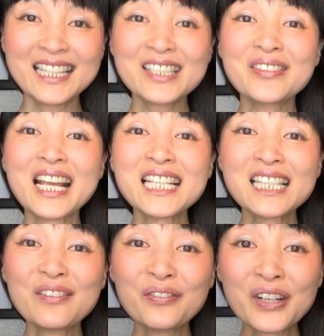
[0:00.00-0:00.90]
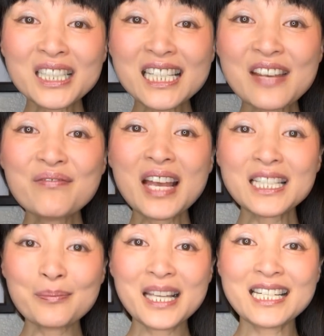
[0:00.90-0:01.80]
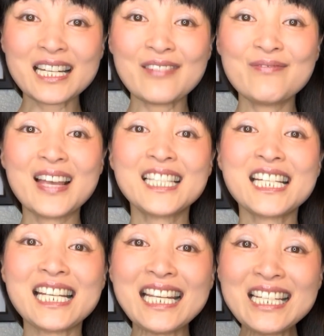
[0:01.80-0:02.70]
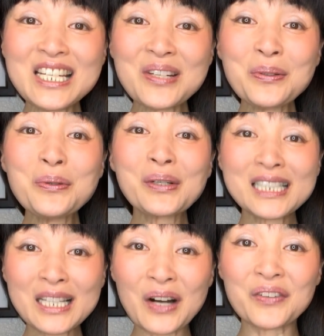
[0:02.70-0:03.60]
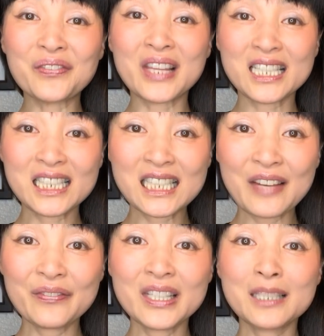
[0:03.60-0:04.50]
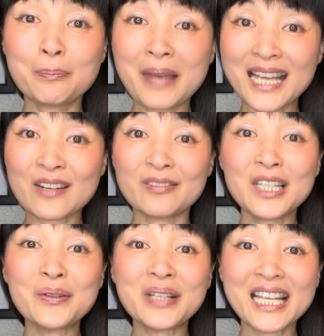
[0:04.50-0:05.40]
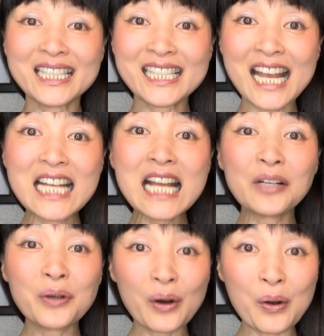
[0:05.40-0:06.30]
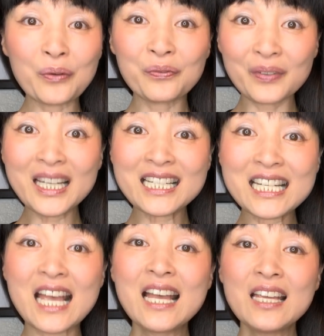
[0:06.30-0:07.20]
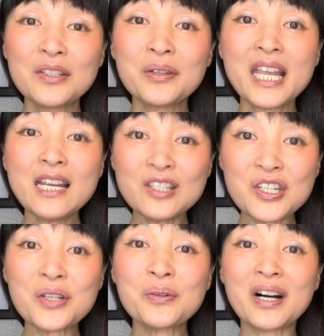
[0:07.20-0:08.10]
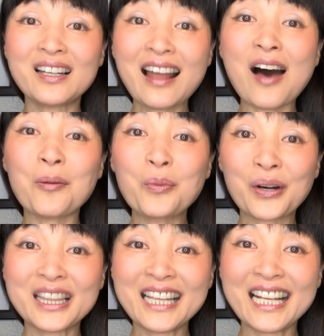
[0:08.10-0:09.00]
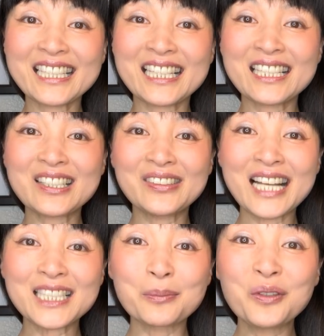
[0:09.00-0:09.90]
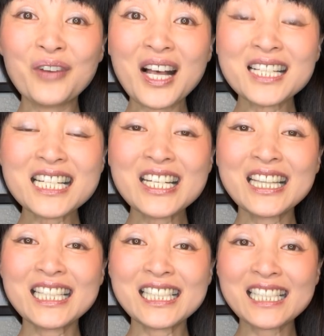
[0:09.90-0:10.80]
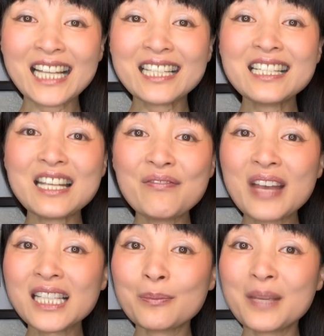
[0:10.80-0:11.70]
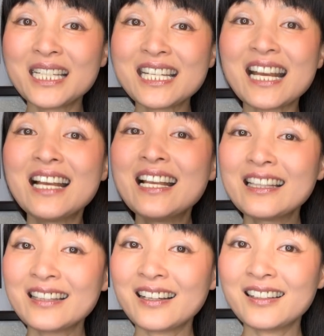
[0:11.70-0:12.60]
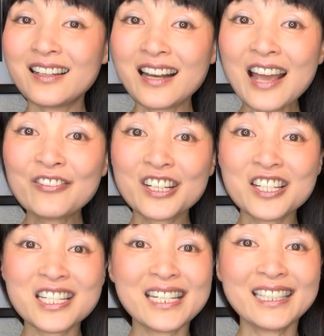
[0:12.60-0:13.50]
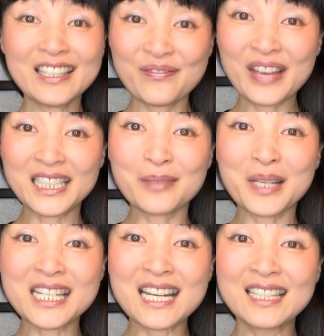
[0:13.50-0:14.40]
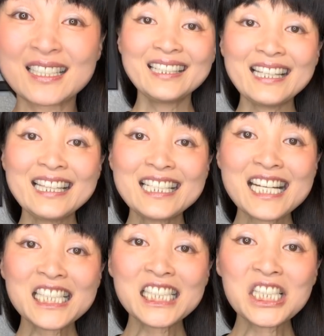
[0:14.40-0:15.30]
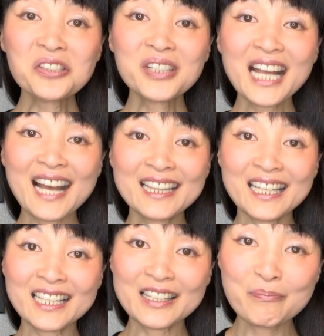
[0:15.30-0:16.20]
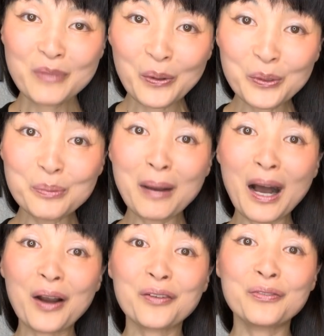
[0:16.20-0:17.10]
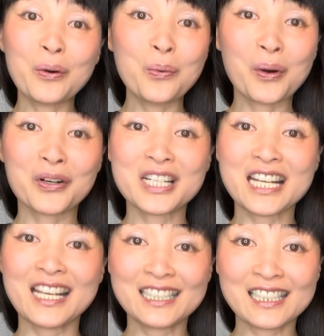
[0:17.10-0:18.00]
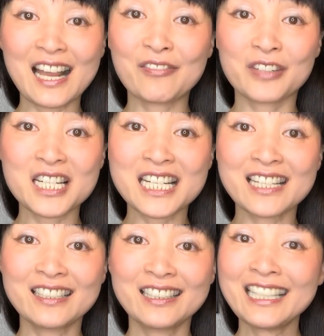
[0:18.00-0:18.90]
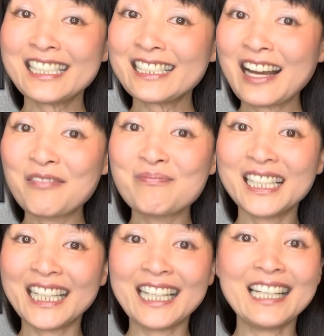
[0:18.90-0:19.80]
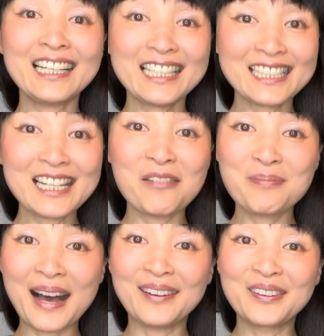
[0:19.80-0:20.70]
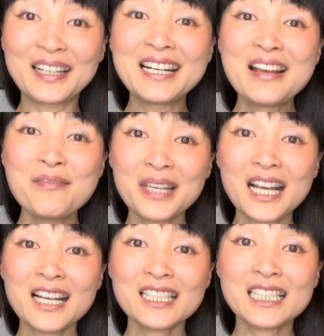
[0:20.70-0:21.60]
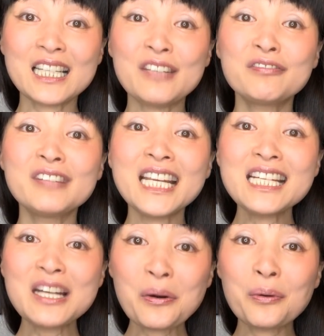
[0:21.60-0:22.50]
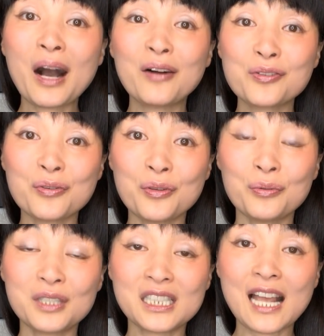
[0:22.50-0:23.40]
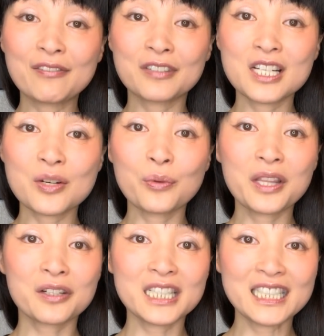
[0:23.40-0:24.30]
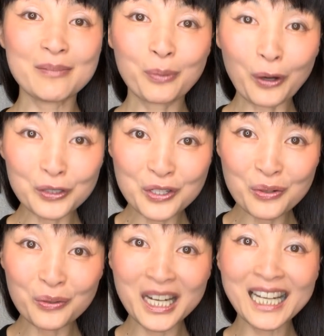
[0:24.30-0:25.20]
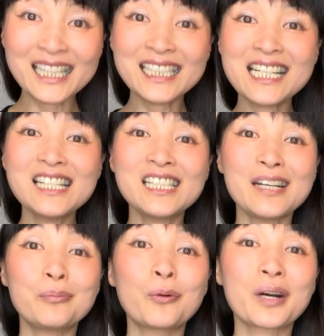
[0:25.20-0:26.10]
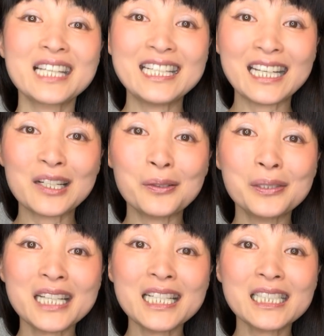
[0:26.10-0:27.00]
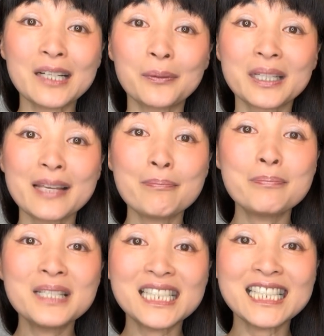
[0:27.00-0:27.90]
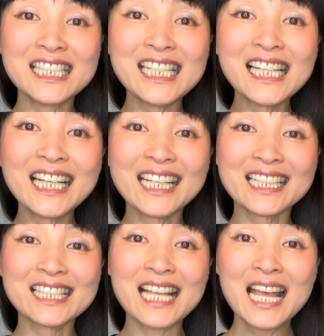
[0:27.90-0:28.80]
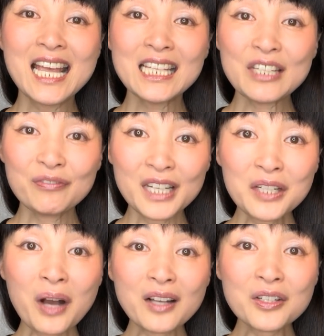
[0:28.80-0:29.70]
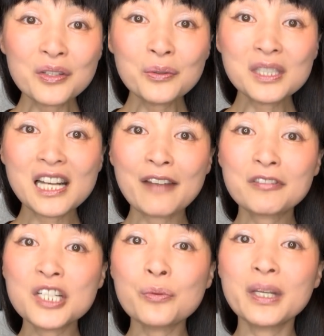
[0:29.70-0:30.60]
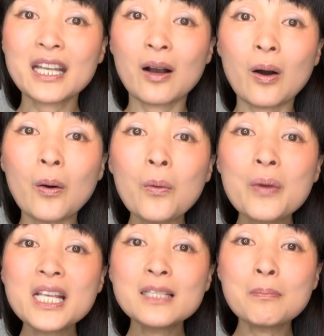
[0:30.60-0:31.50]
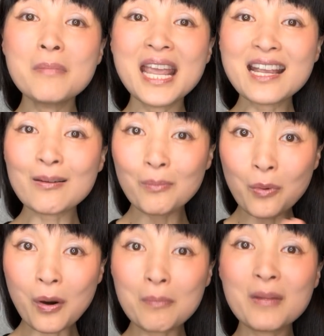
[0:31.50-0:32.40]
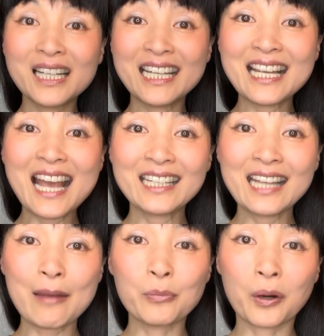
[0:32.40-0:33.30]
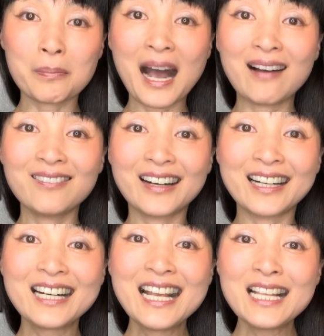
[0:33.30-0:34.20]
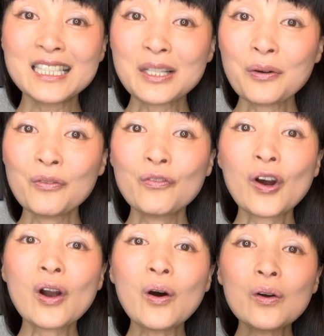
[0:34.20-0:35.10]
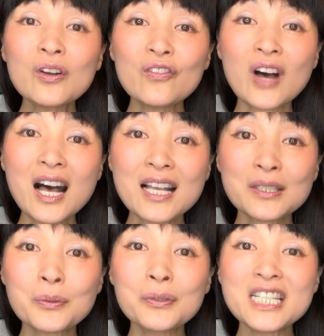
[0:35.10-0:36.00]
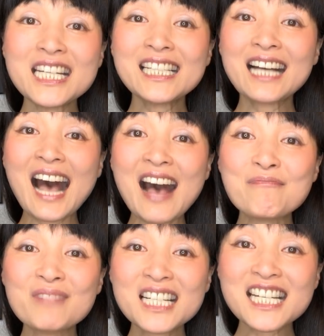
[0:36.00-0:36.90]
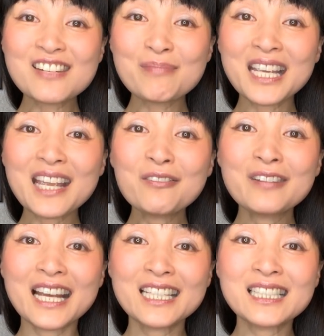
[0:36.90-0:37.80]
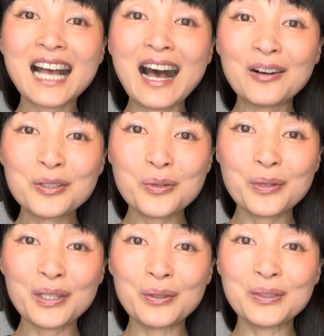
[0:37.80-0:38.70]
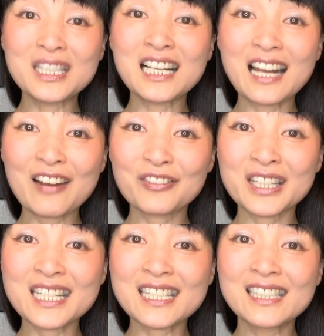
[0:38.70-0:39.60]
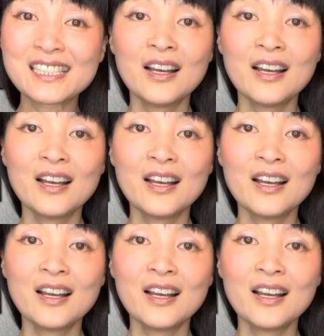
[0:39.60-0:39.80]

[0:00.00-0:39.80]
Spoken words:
So that's the first investment. Invest into yourself, the safest bet. When you can stand on your own feet, you can do a lot more things. So let's move on to the second investment, the leveraged investment. In the dictionary, I think the most powerful word is leverage. It's not money, it's not power, because if we know how to use leverage, whether it's in personal relationship or in negotiation or in business dealings, if we know how to use leverage, we can always make more money and get more power. So for all of us who didn't have much to begin with, how do we use the leverage?